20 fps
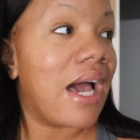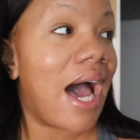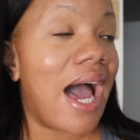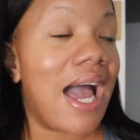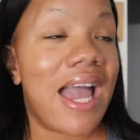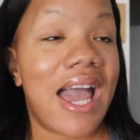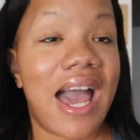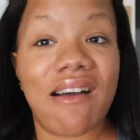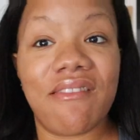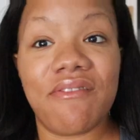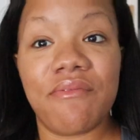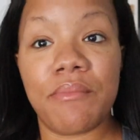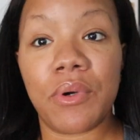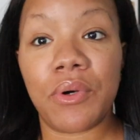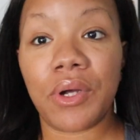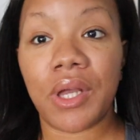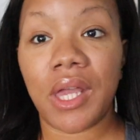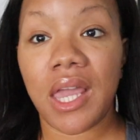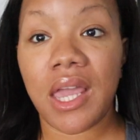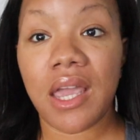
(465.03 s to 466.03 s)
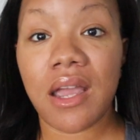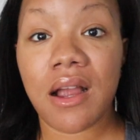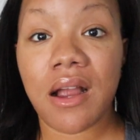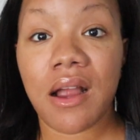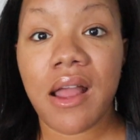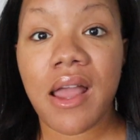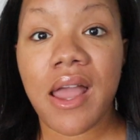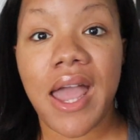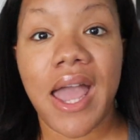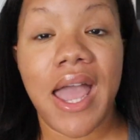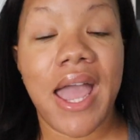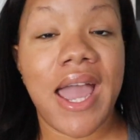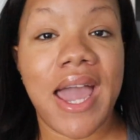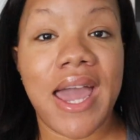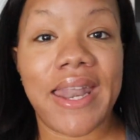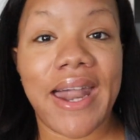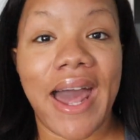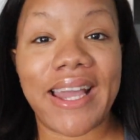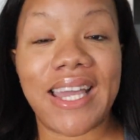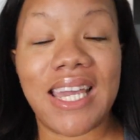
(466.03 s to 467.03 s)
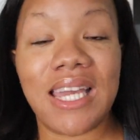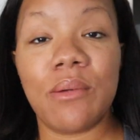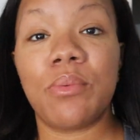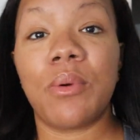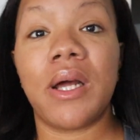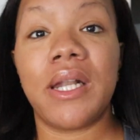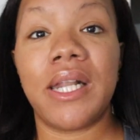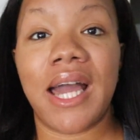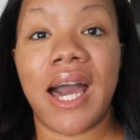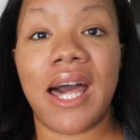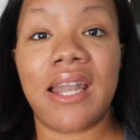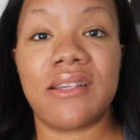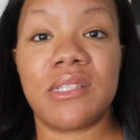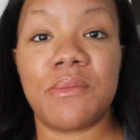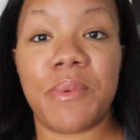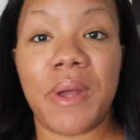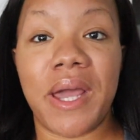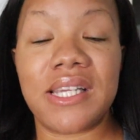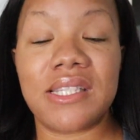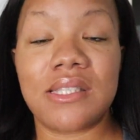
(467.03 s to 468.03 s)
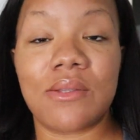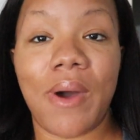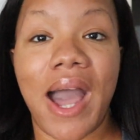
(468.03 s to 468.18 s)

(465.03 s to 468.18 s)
I have milk here and I keep running out of space.